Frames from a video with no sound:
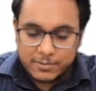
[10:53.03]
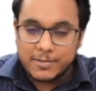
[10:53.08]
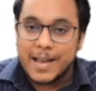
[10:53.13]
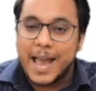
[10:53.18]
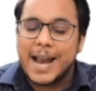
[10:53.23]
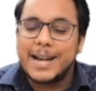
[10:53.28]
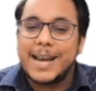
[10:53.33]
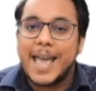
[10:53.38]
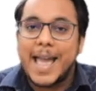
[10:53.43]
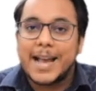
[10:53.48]

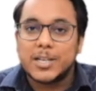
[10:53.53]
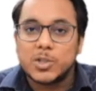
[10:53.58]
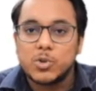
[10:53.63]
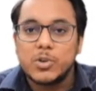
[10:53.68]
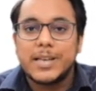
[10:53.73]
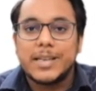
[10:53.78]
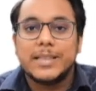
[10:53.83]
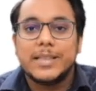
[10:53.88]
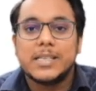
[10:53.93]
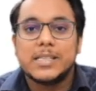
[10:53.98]
And
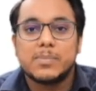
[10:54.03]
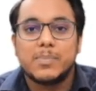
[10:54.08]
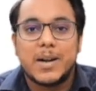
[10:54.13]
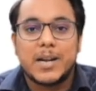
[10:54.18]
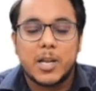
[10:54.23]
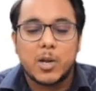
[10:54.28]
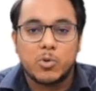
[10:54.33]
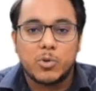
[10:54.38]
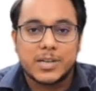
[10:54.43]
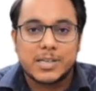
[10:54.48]
actually this
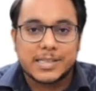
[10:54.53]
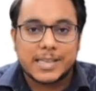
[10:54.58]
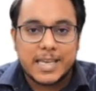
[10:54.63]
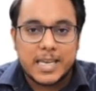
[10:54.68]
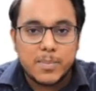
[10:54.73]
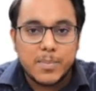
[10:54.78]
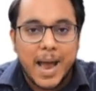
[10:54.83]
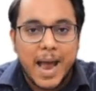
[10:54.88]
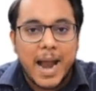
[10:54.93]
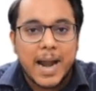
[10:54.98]
particular
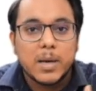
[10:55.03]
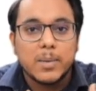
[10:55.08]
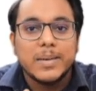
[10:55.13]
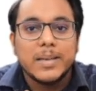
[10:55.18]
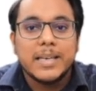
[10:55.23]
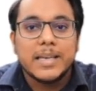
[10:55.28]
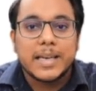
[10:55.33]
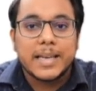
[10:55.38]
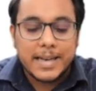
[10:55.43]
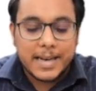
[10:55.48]
scheme had
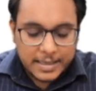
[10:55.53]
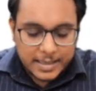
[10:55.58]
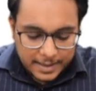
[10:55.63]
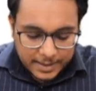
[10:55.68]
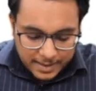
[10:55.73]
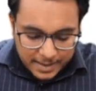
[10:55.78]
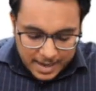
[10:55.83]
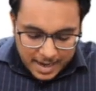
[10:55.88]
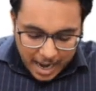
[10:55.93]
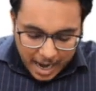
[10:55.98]
been created
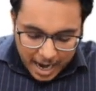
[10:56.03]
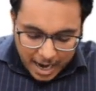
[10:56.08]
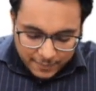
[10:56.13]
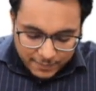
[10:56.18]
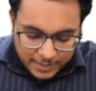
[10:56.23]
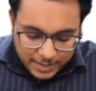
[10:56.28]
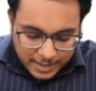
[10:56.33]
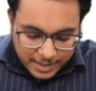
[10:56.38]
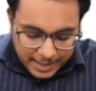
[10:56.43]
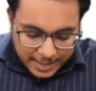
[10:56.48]

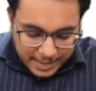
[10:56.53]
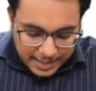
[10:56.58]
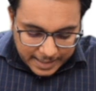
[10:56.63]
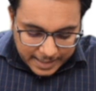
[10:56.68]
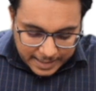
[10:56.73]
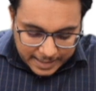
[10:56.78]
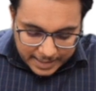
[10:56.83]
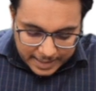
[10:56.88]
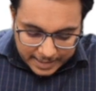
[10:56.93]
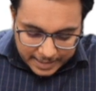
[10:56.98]
after
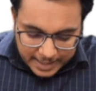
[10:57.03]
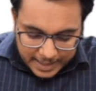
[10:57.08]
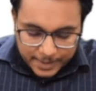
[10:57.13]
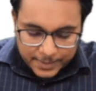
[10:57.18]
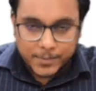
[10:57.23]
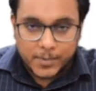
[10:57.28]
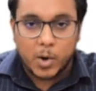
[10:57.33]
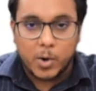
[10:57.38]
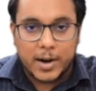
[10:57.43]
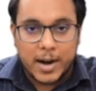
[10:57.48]
integrating
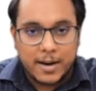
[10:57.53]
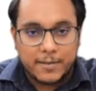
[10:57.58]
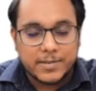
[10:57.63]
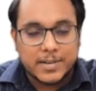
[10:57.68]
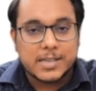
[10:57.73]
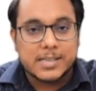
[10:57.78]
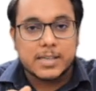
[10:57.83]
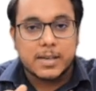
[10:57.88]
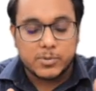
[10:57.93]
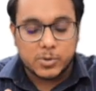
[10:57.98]
or after
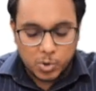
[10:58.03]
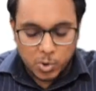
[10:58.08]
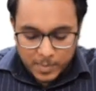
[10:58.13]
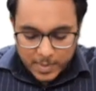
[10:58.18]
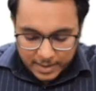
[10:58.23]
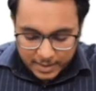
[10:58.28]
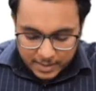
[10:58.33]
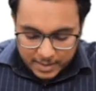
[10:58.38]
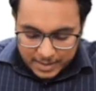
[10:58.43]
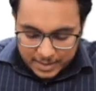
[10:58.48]

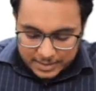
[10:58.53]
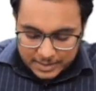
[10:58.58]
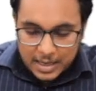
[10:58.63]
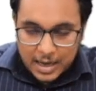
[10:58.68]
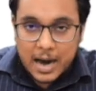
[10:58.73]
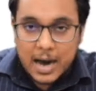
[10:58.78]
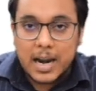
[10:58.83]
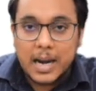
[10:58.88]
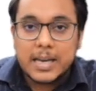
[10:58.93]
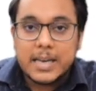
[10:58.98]
subsuming
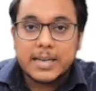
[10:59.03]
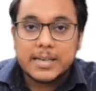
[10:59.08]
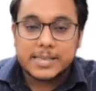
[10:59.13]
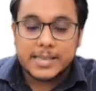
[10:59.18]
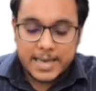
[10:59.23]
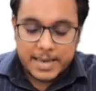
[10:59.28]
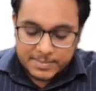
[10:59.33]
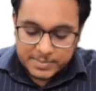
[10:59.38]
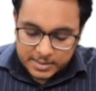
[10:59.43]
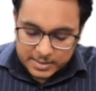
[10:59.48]
the earlier
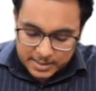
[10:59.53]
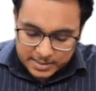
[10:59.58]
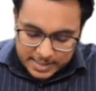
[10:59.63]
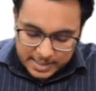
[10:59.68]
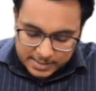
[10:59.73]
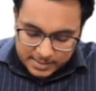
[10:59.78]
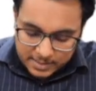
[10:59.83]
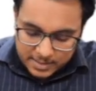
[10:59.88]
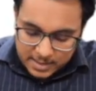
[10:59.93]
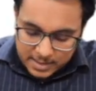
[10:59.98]
schemes such
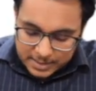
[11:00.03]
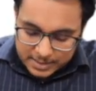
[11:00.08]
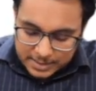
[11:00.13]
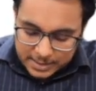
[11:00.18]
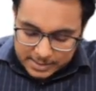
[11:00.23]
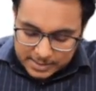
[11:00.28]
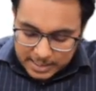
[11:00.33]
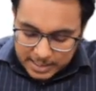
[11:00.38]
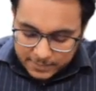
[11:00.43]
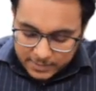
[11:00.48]
as the
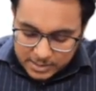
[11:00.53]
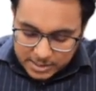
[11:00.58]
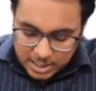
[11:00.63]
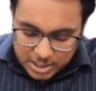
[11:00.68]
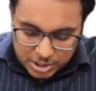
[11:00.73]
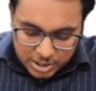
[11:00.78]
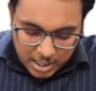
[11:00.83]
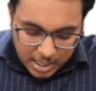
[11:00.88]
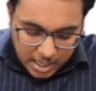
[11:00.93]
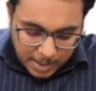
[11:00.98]
Sarva
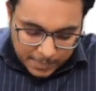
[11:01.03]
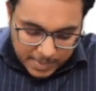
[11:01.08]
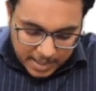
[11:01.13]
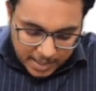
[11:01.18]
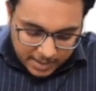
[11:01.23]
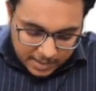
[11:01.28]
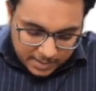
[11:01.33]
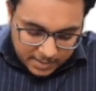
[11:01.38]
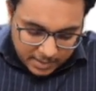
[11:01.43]
Shiksha Abhiyan,